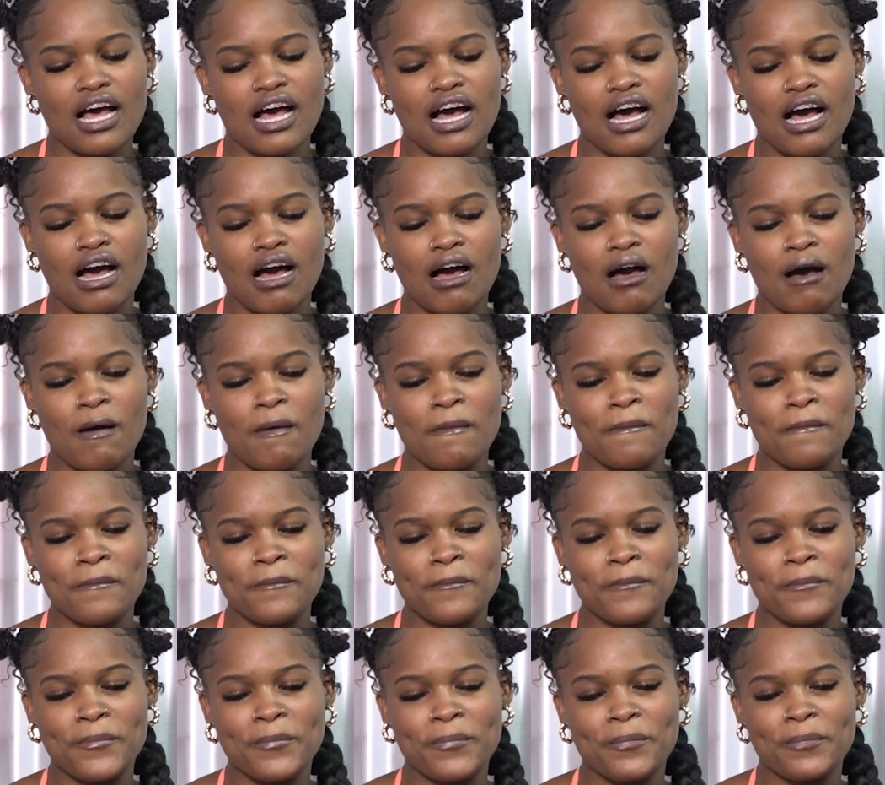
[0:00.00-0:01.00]

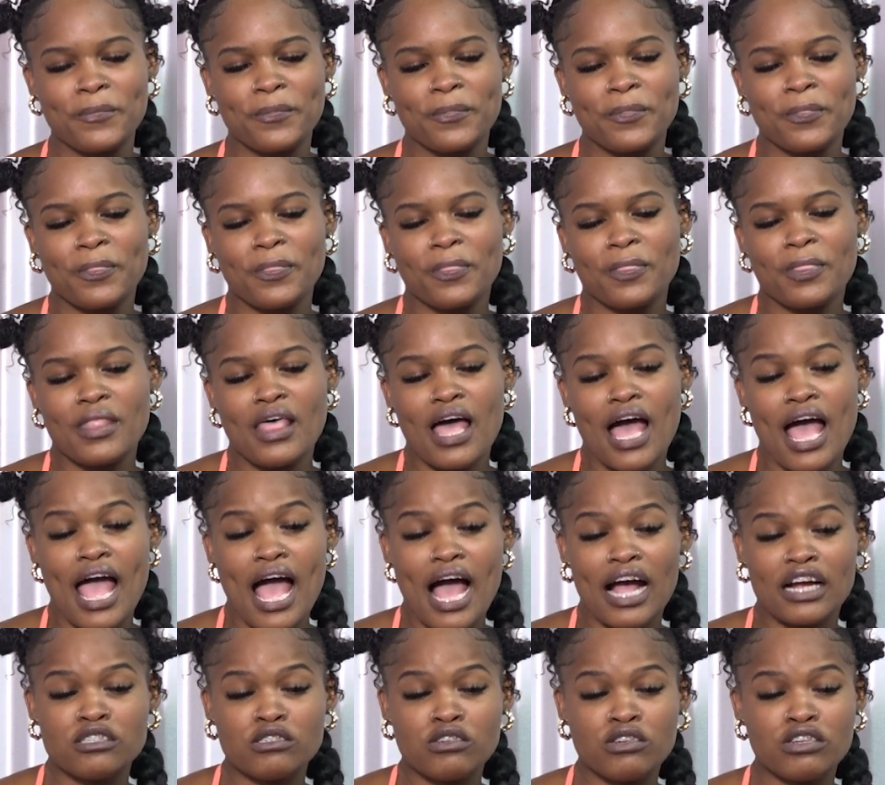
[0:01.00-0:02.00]
I
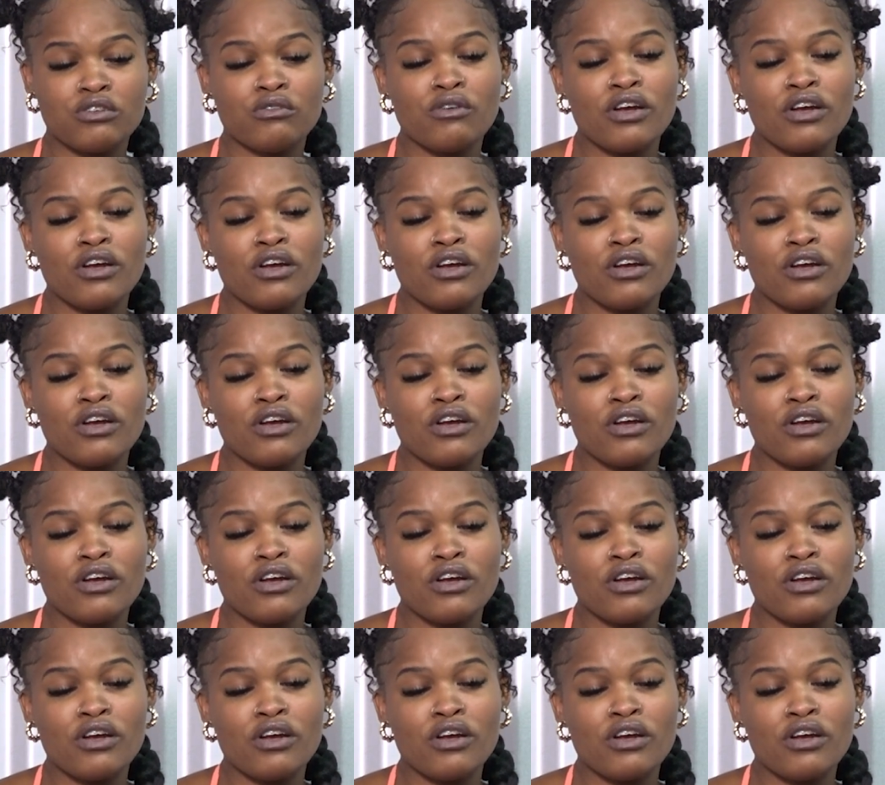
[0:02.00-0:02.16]
actually